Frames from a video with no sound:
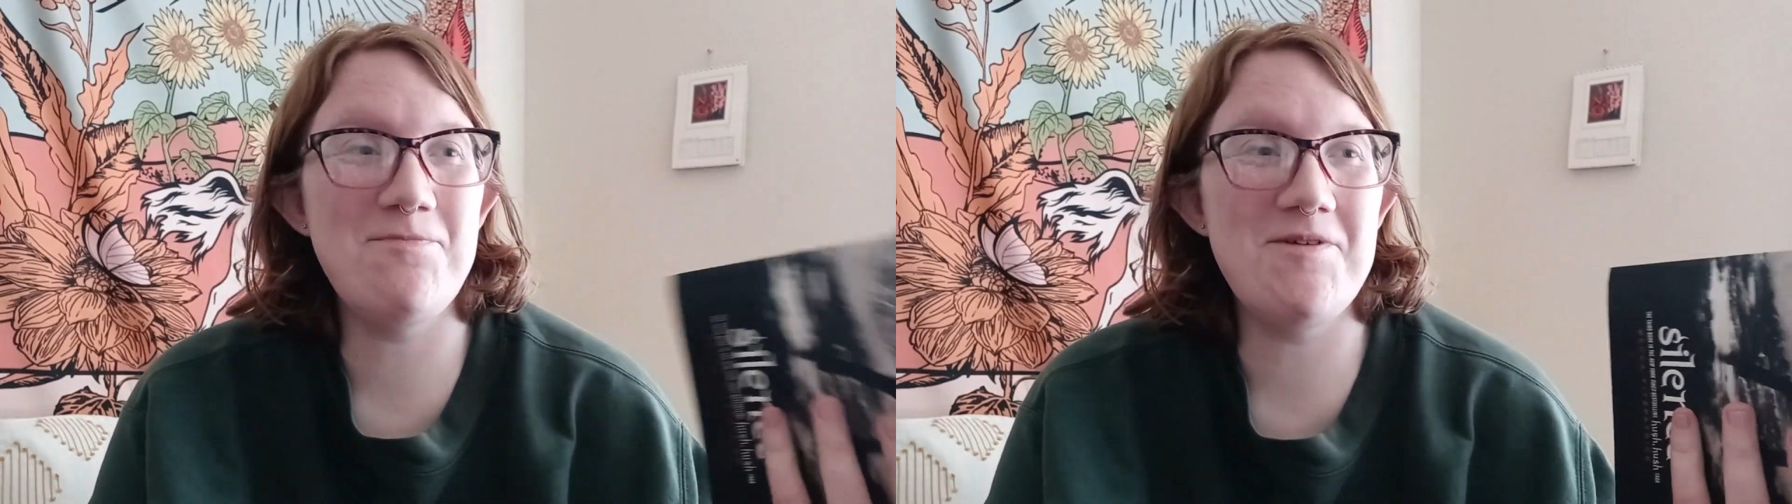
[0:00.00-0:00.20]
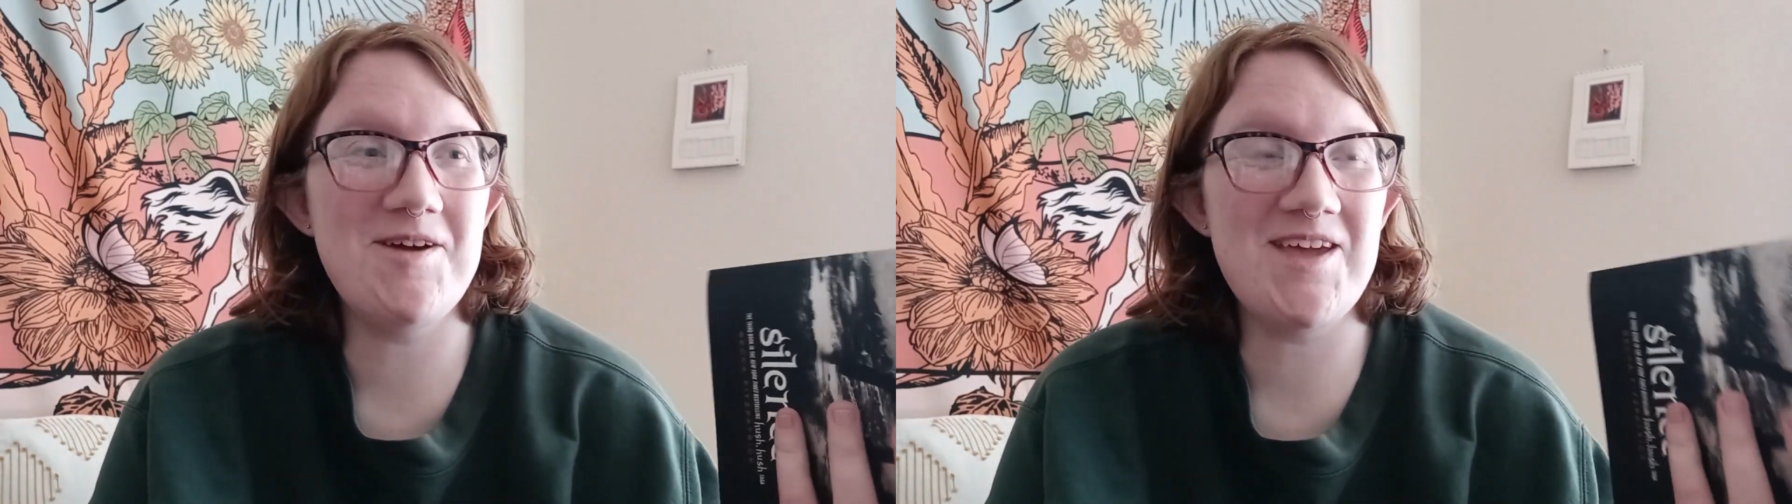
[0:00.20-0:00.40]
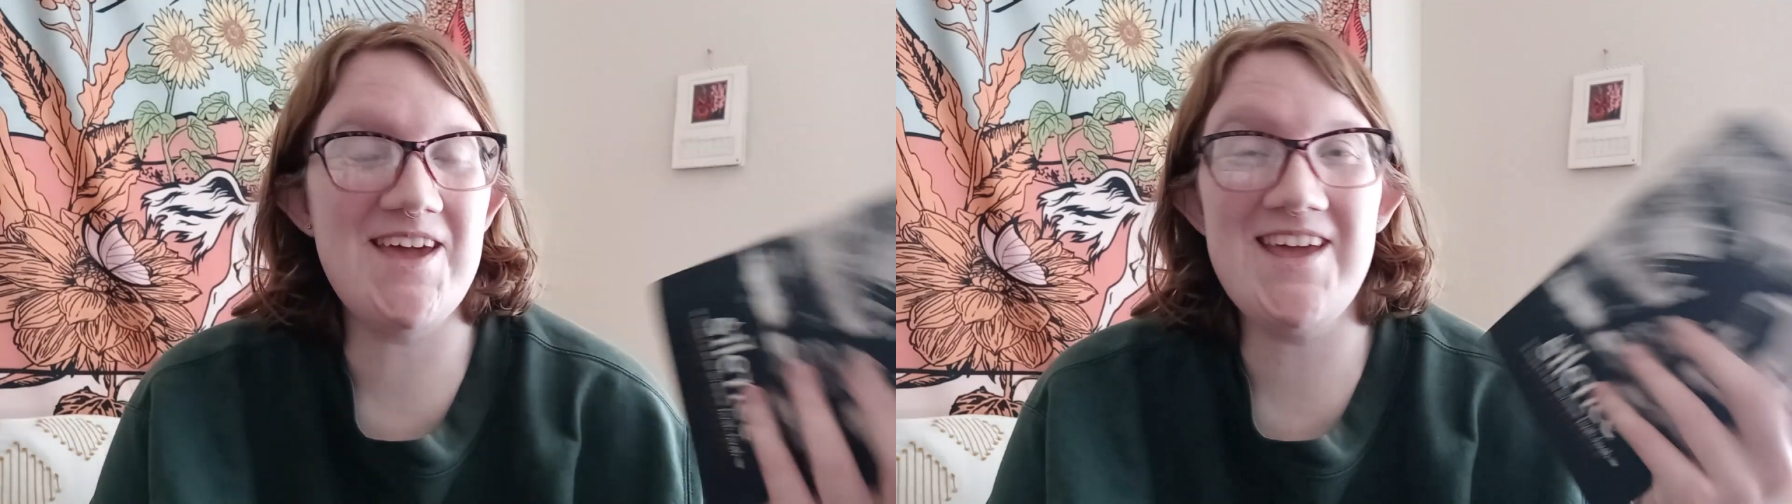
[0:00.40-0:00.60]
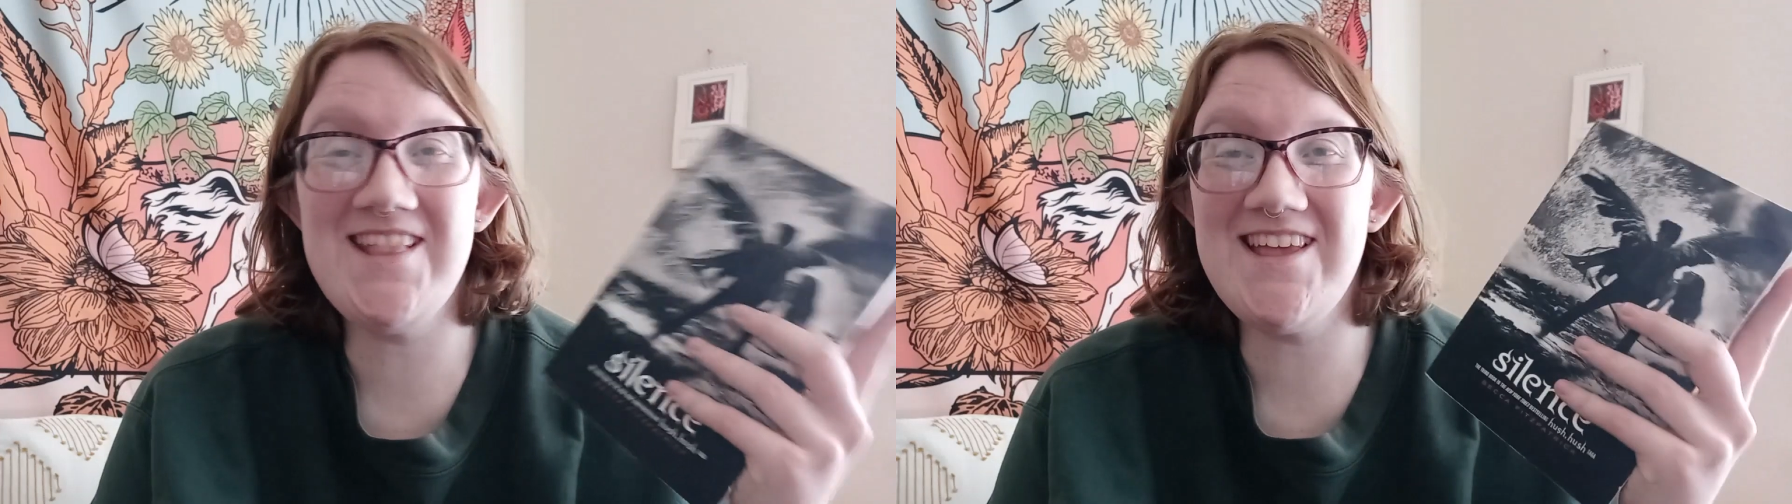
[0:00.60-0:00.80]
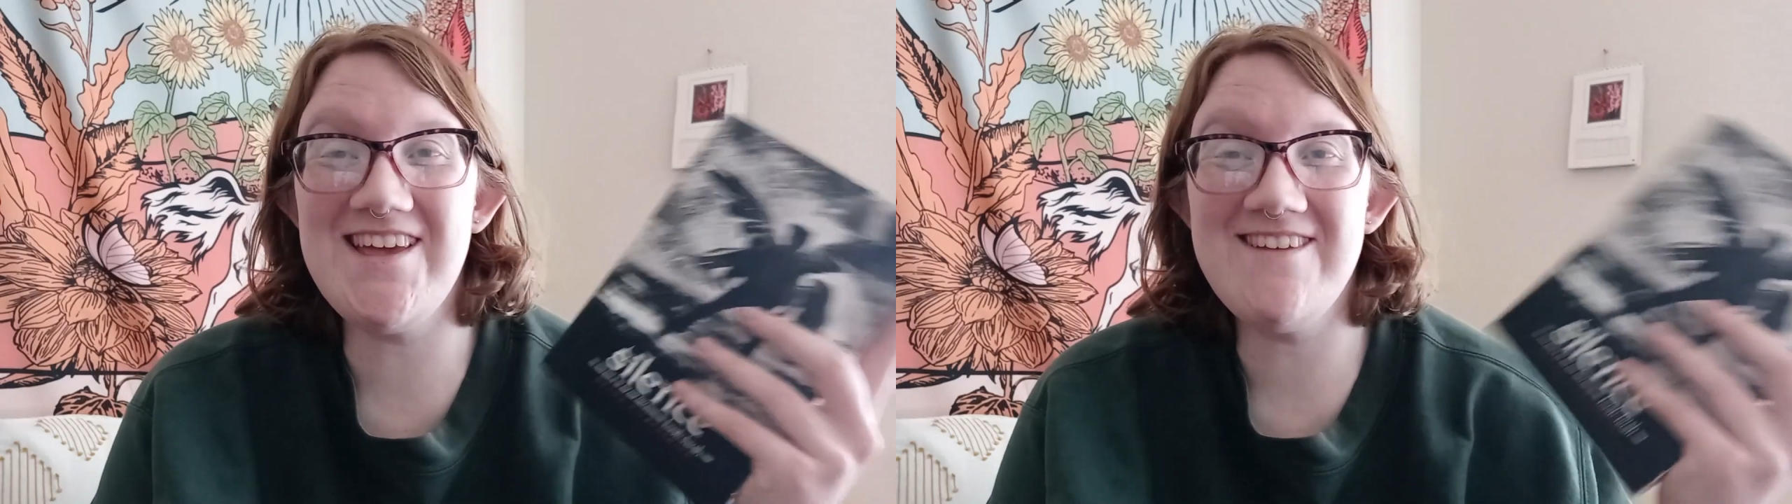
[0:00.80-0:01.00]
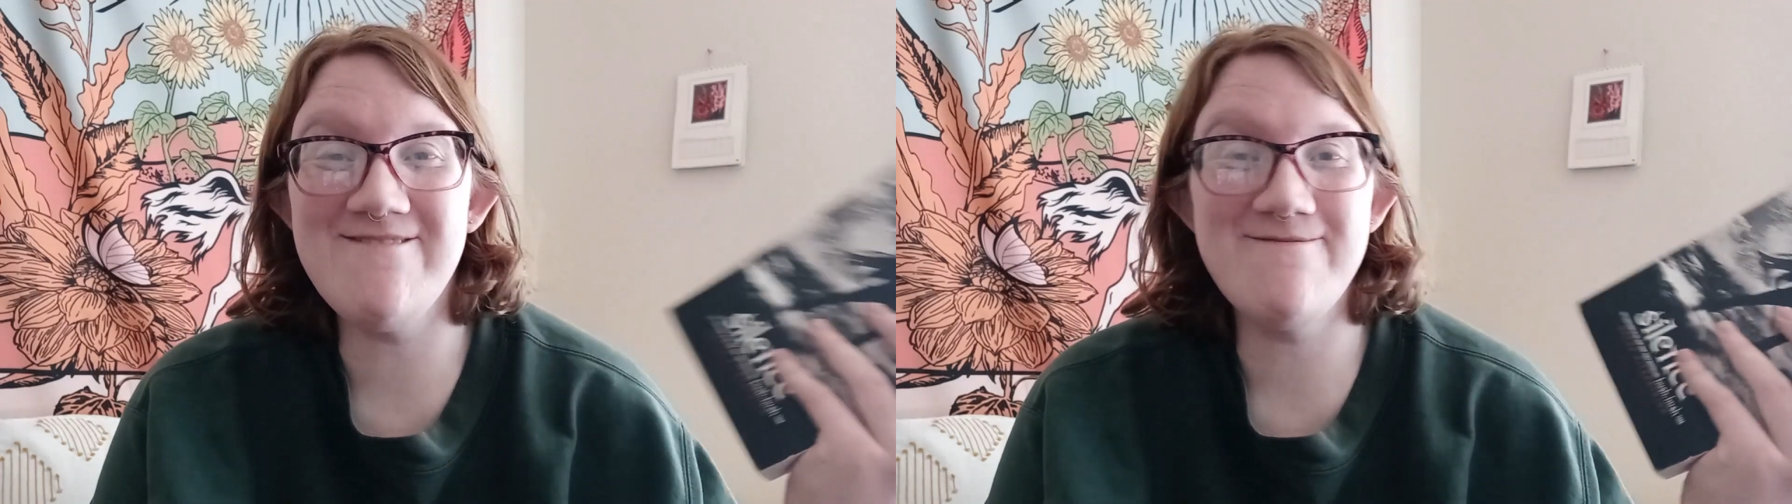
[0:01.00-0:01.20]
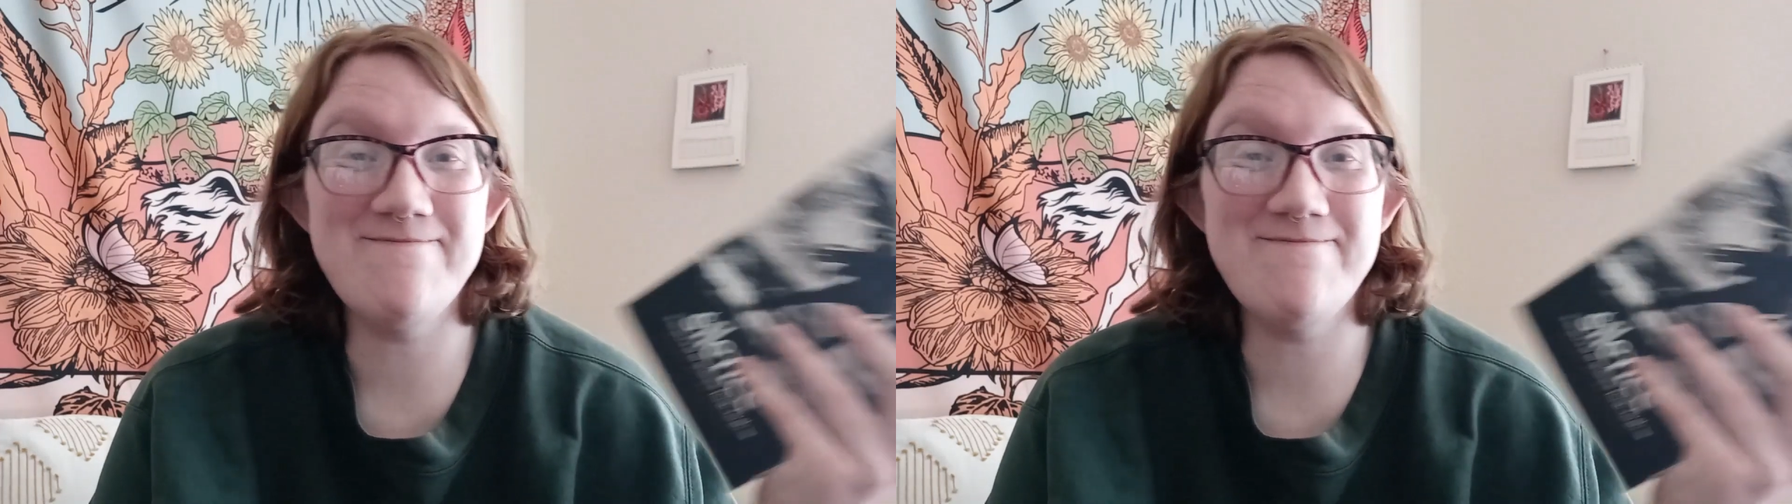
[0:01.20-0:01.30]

book in the